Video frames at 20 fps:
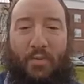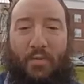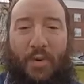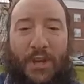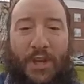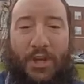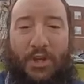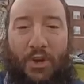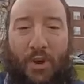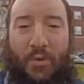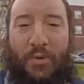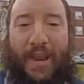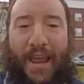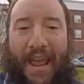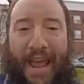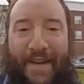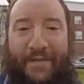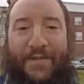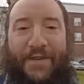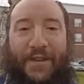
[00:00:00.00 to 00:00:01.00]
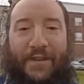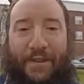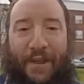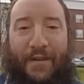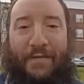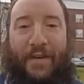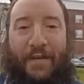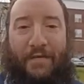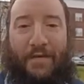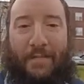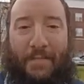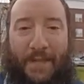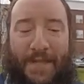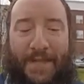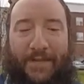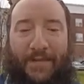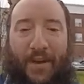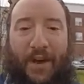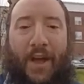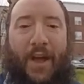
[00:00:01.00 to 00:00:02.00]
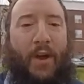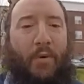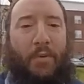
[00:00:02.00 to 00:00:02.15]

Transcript: We don't have to love every mitzvah.